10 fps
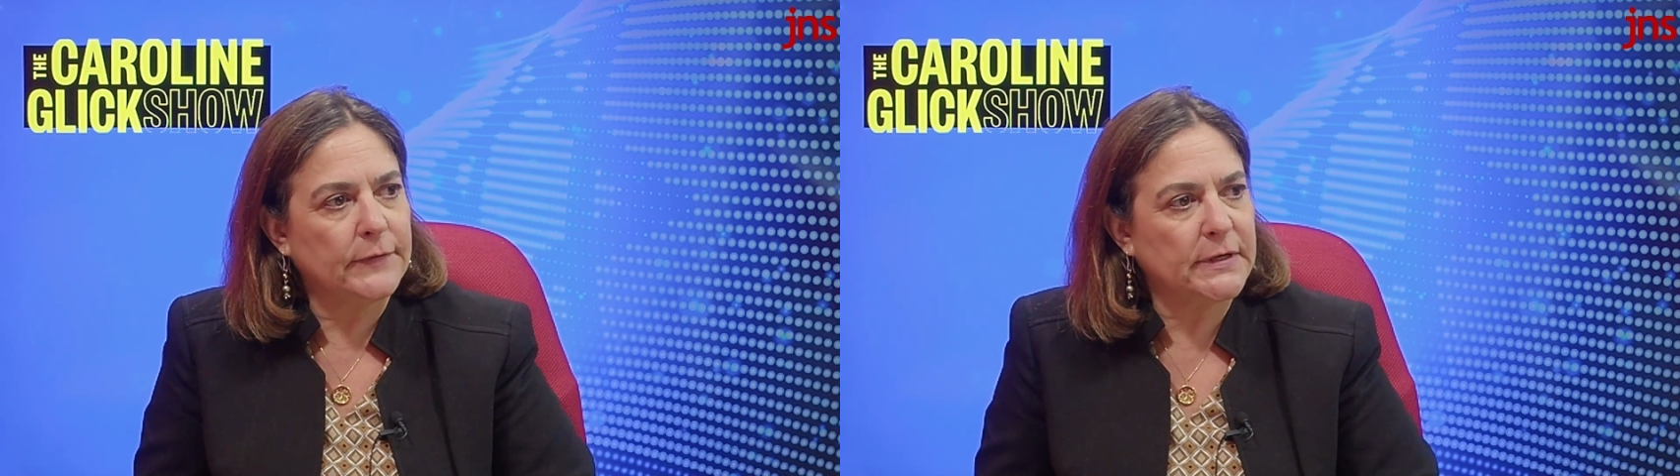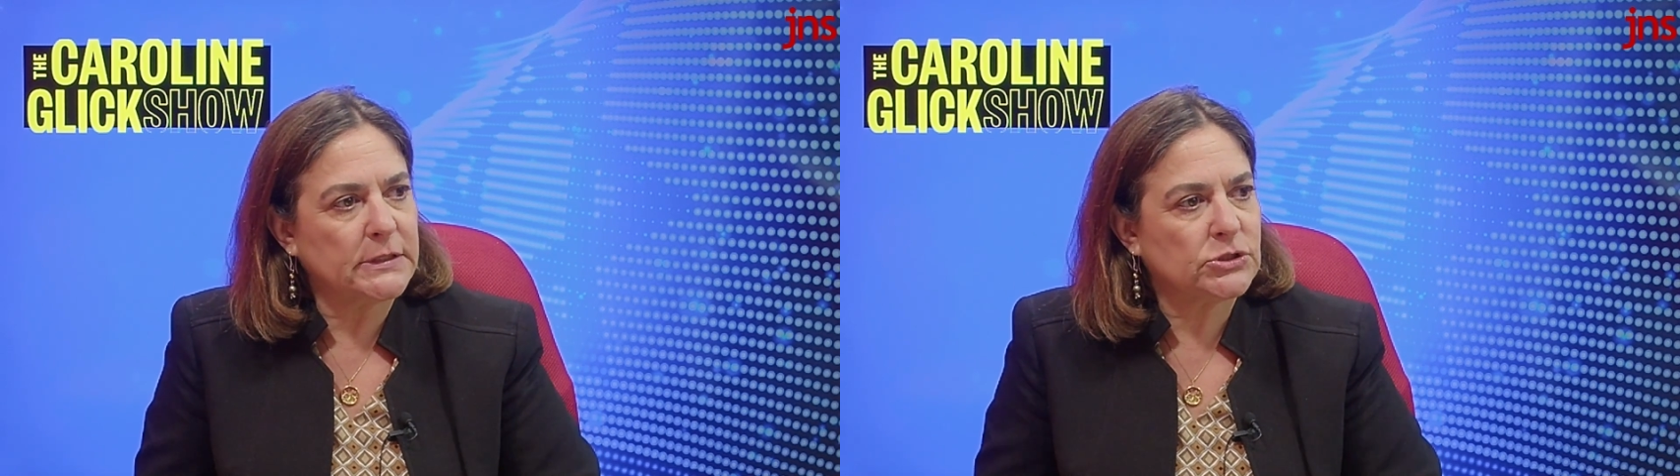
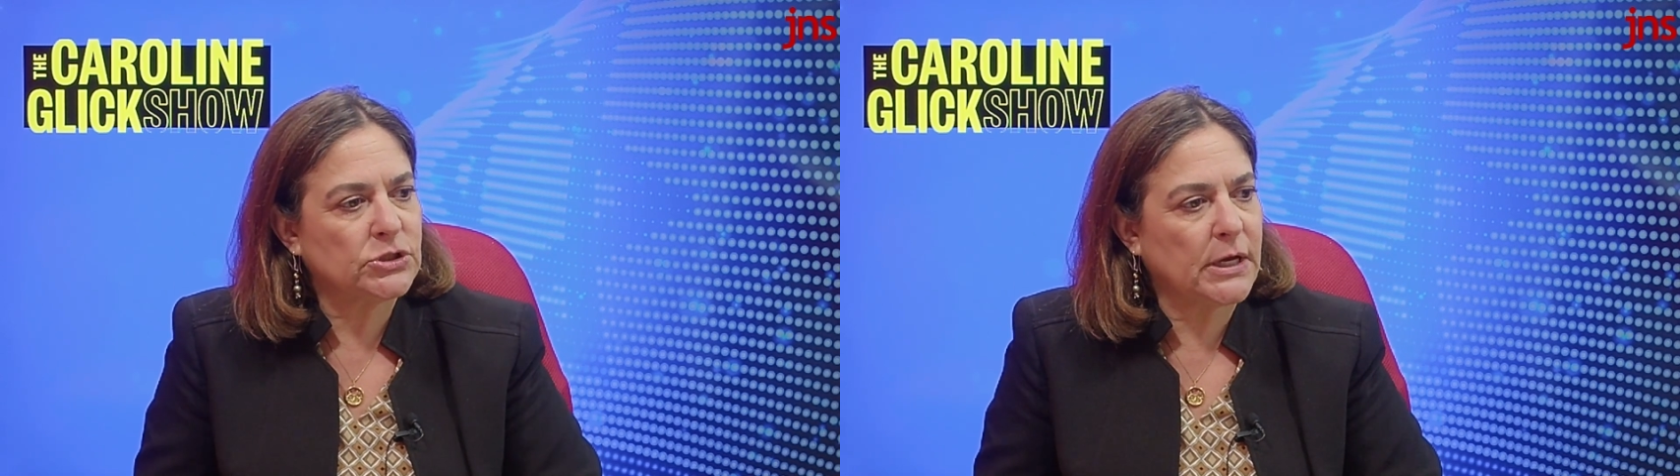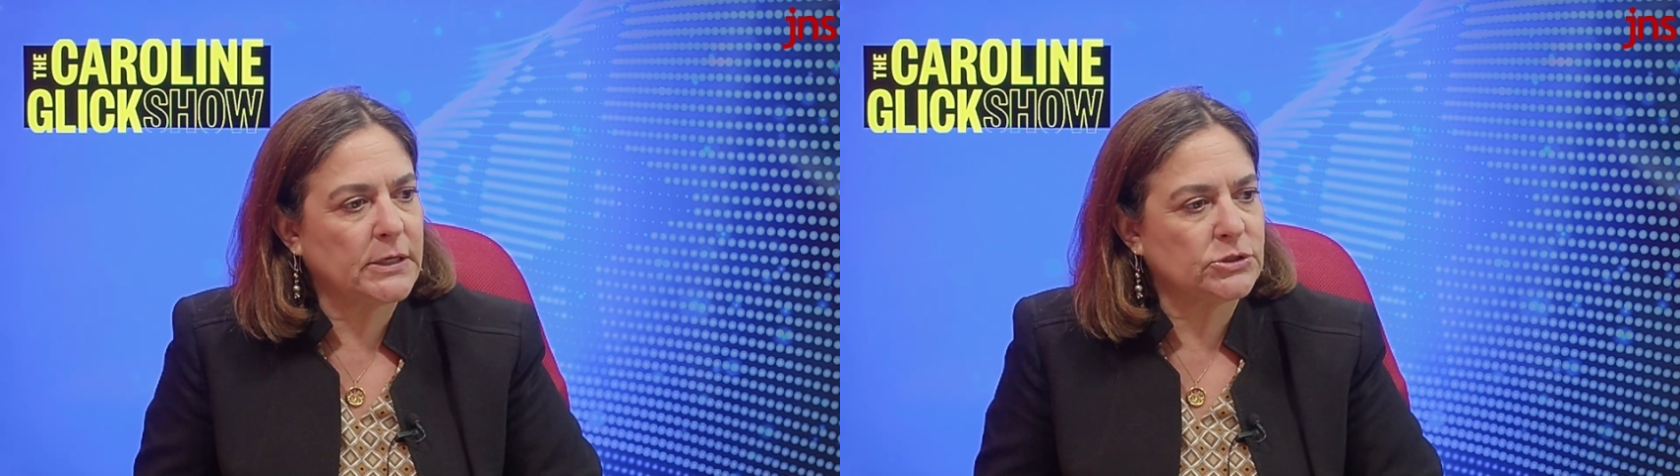
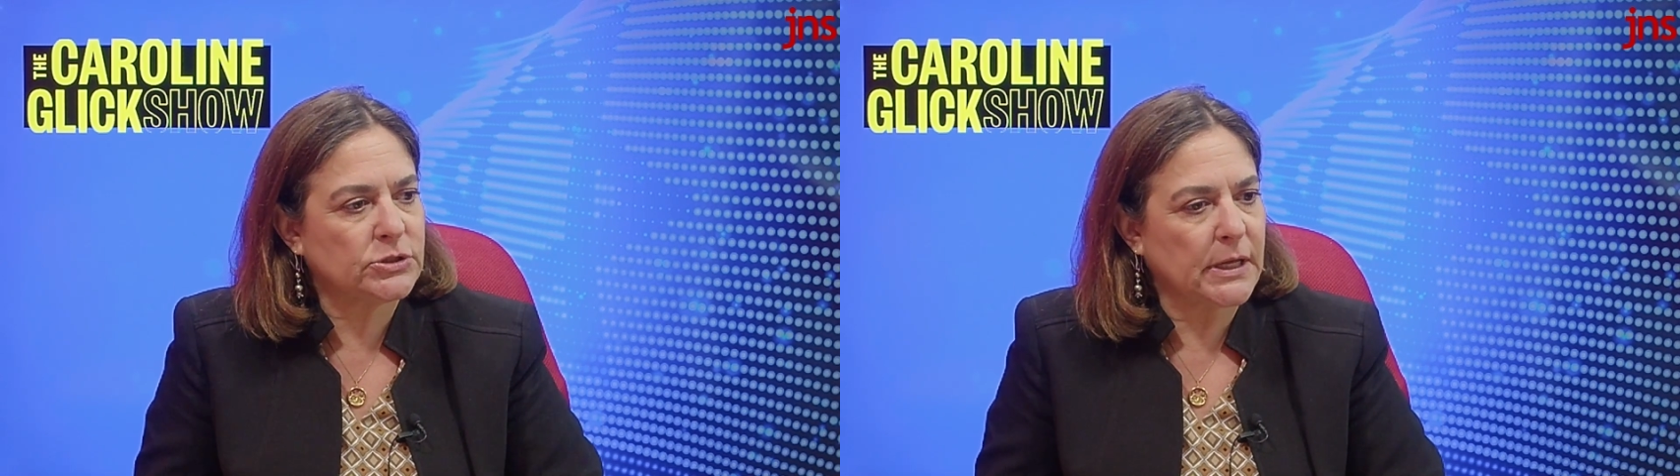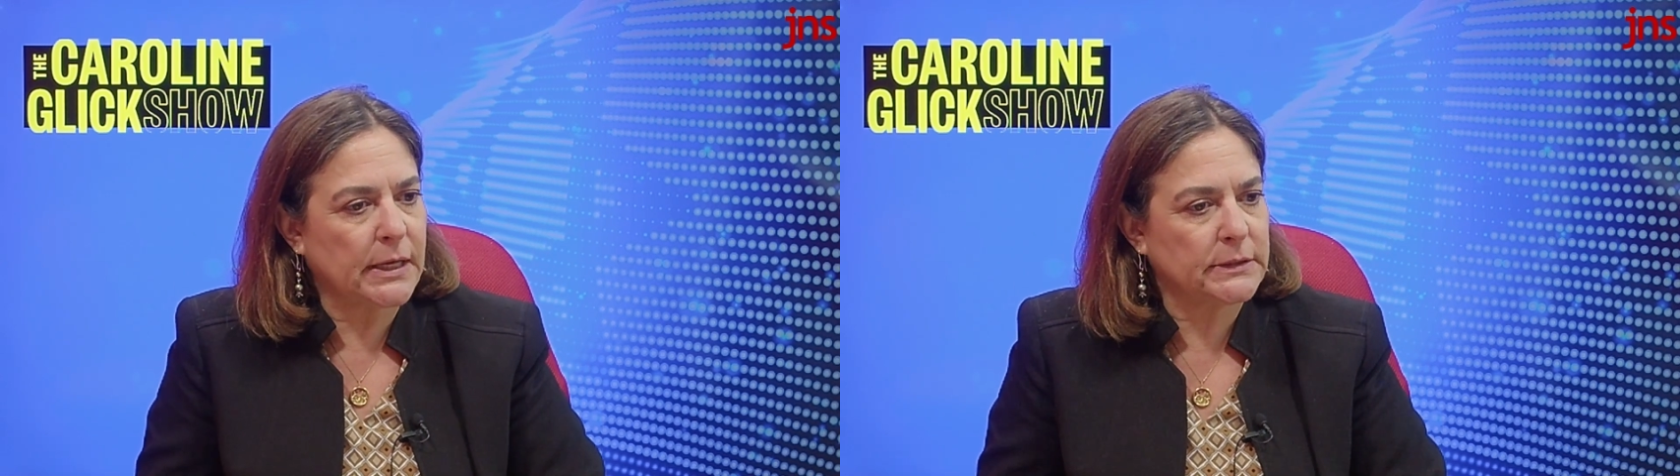exchange
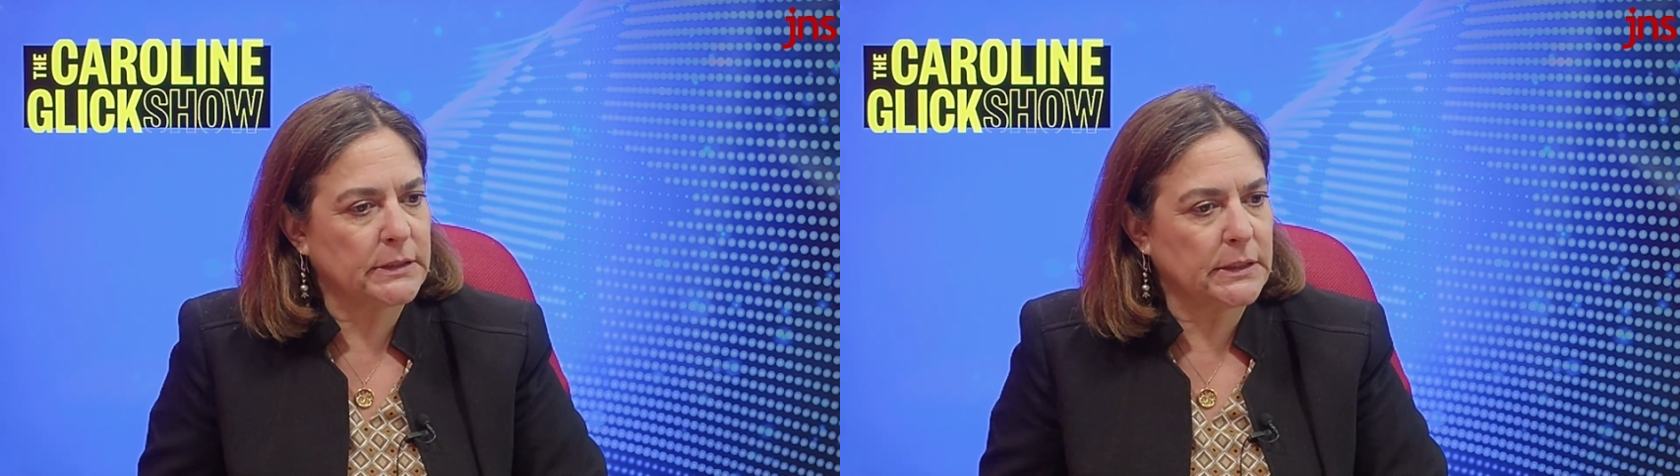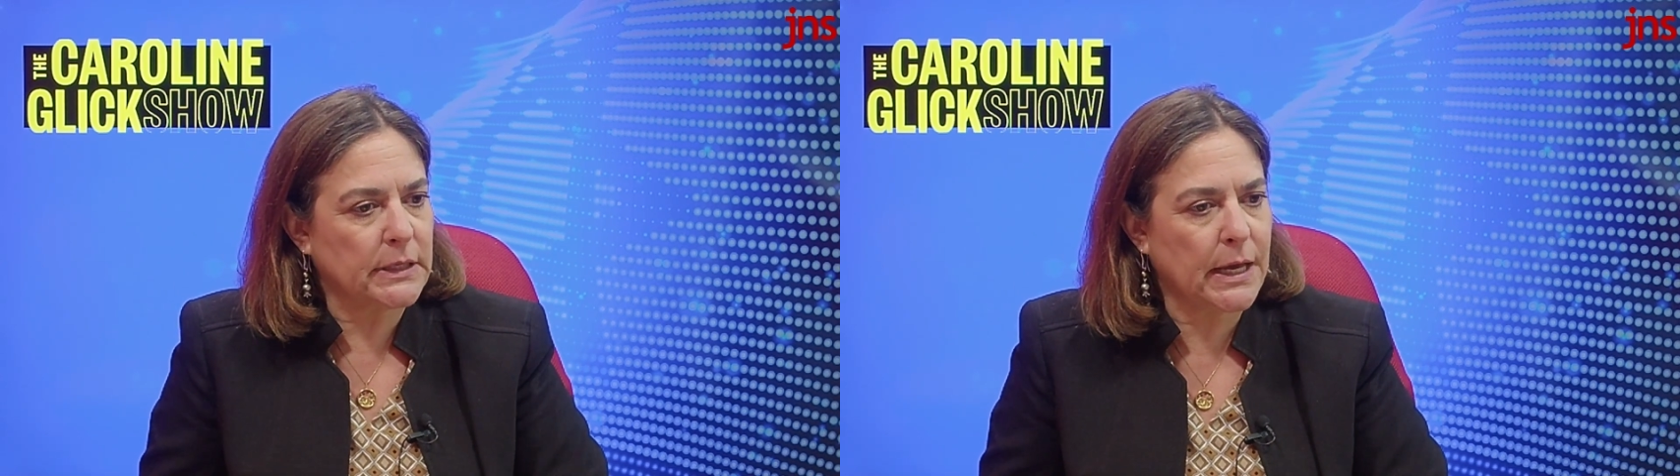that
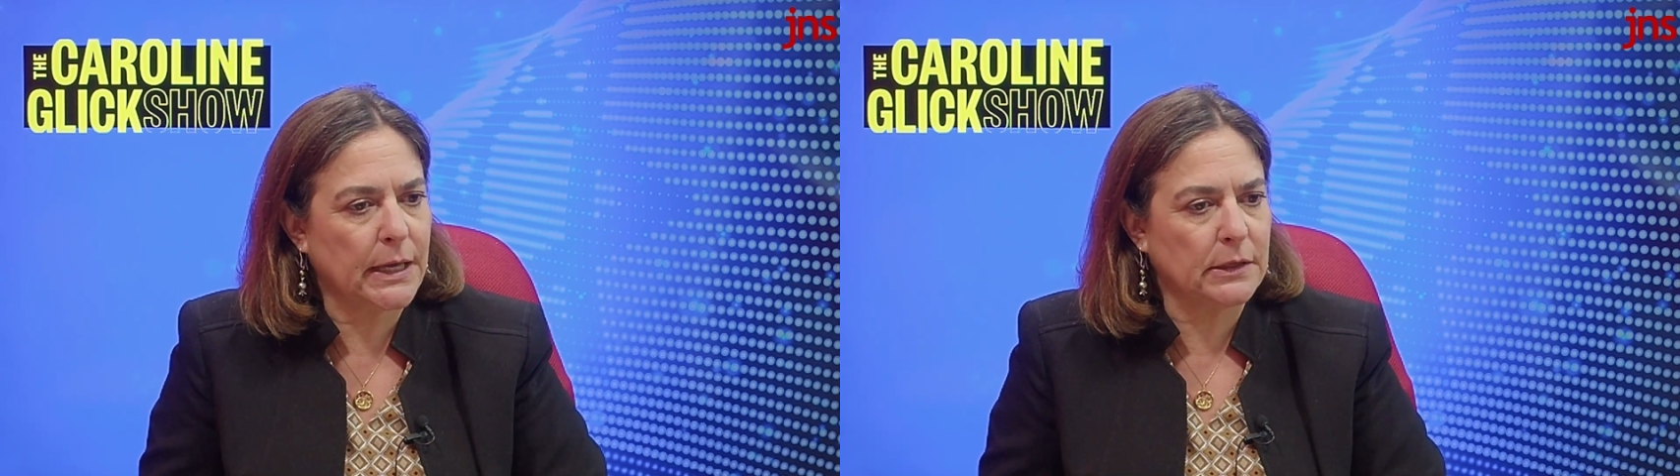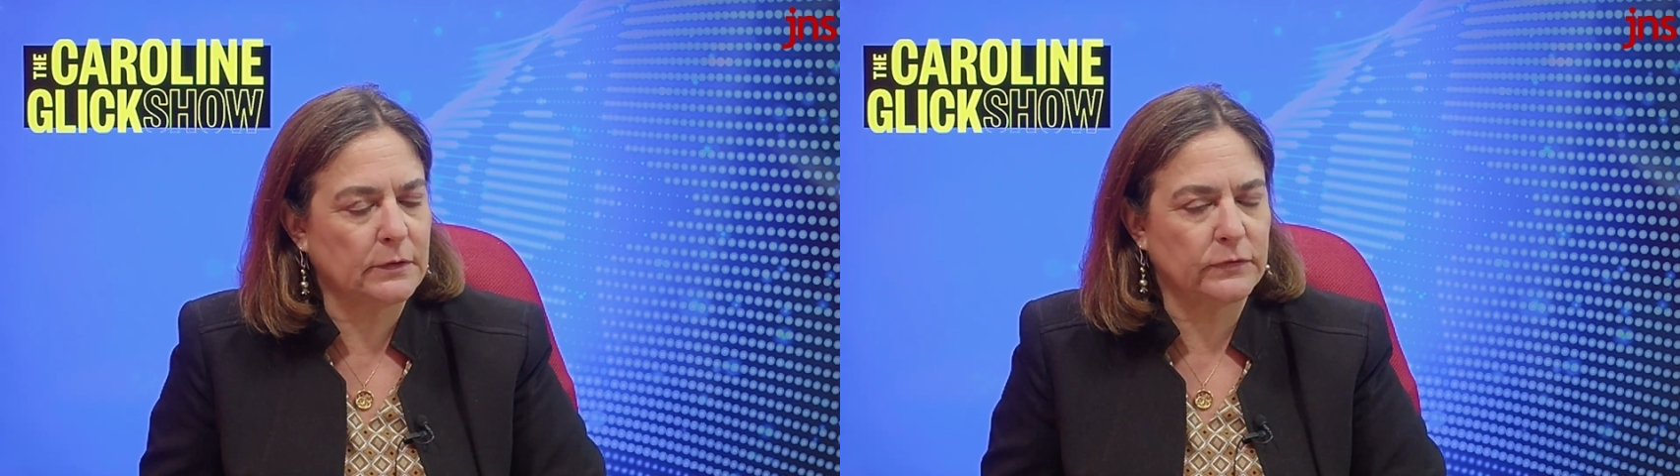the
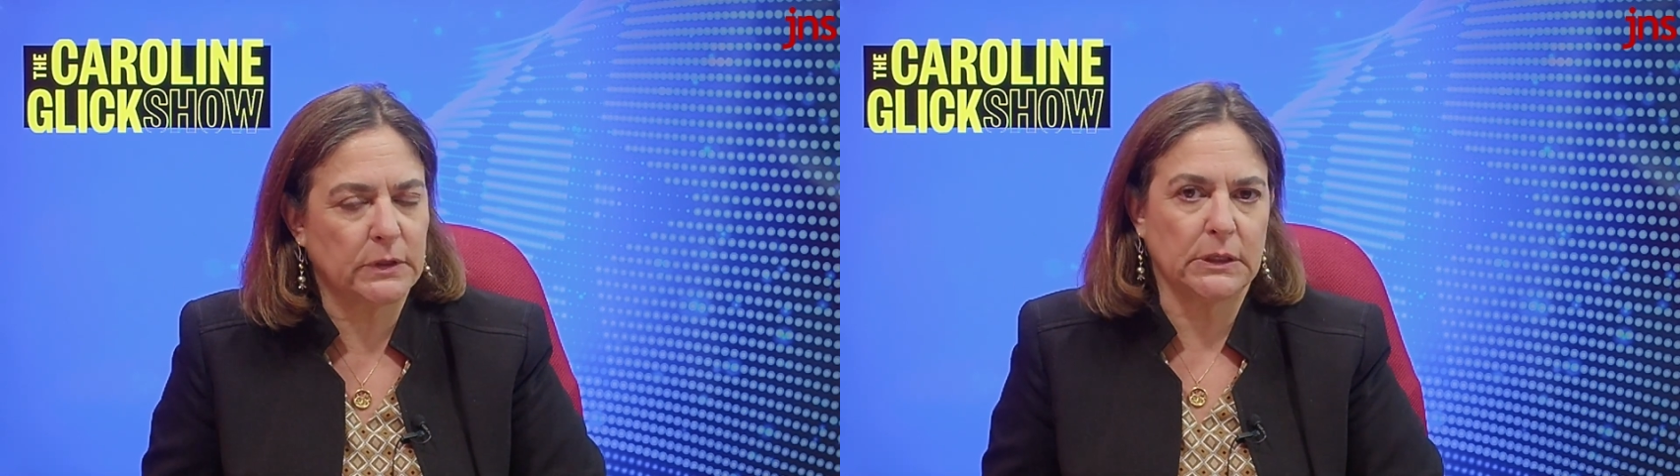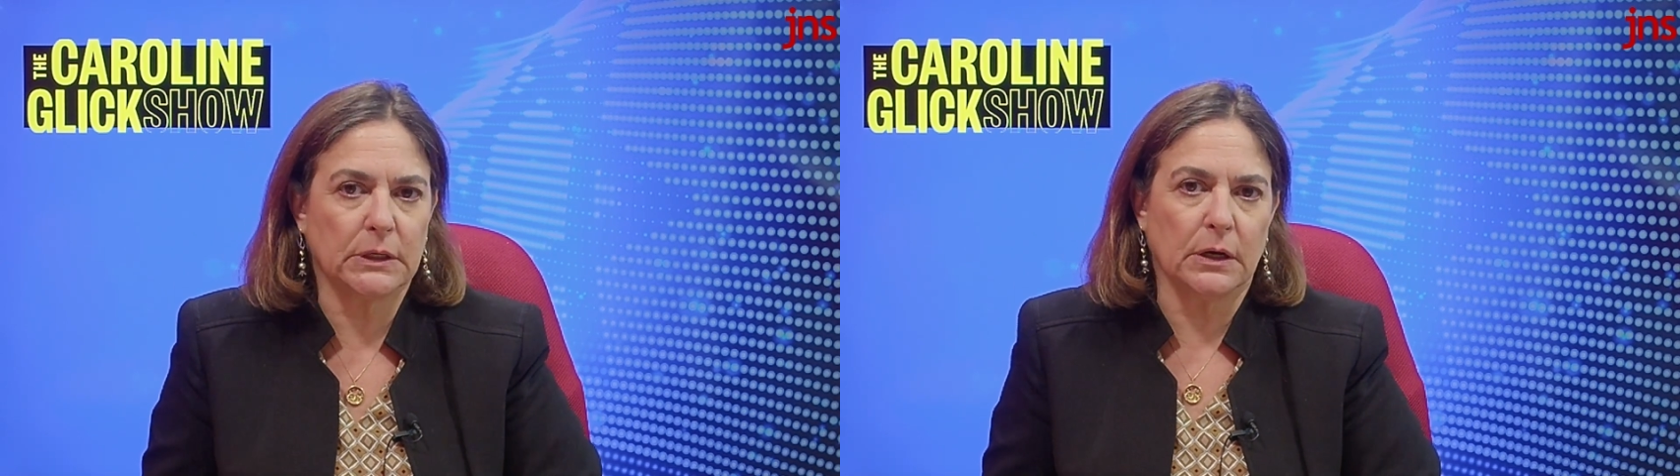head of the